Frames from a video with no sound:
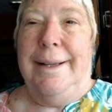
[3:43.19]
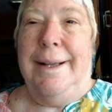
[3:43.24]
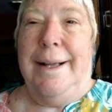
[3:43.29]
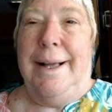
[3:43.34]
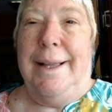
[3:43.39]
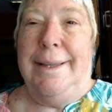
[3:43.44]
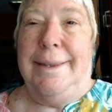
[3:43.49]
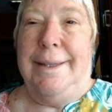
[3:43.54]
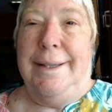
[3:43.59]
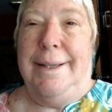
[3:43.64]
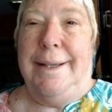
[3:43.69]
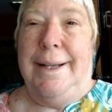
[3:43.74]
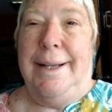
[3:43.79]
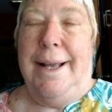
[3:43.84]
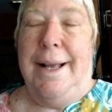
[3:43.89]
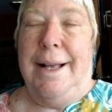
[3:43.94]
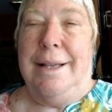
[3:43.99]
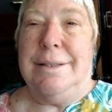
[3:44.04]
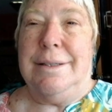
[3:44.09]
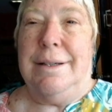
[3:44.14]
I think it
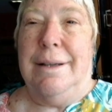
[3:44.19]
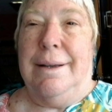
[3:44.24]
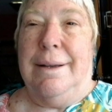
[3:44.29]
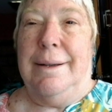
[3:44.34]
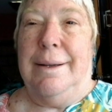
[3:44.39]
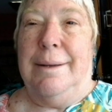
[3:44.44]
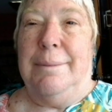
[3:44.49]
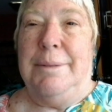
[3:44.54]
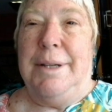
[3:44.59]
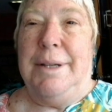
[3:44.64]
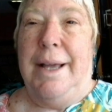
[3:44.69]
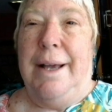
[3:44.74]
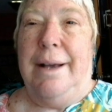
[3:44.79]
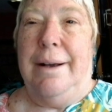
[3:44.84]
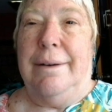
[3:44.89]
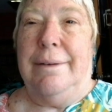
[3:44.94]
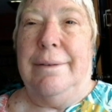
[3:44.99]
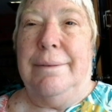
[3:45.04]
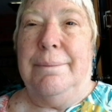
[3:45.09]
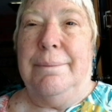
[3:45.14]
has gone up
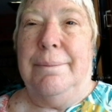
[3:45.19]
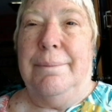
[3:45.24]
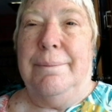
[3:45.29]
now.